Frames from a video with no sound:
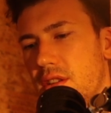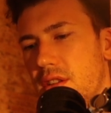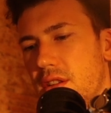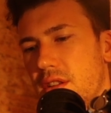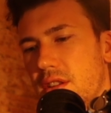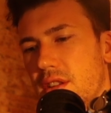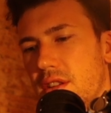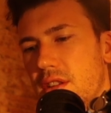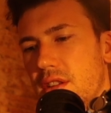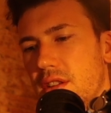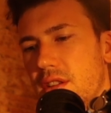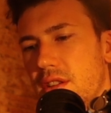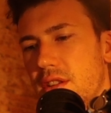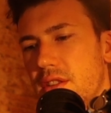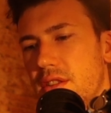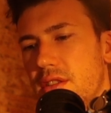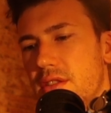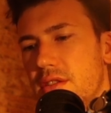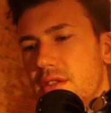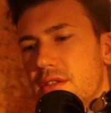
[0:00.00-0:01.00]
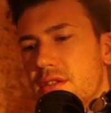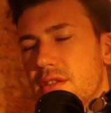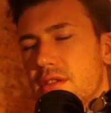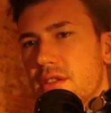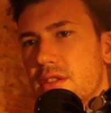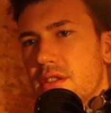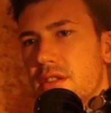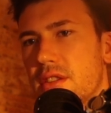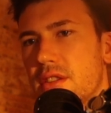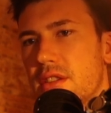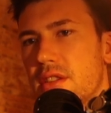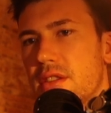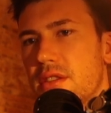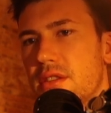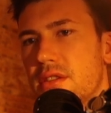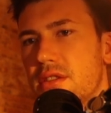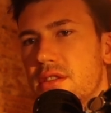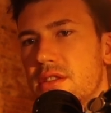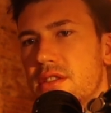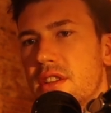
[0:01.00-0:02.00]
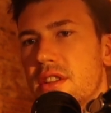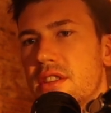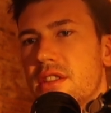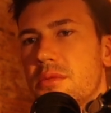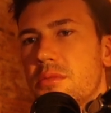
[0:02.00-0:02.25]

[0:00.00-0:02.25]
and set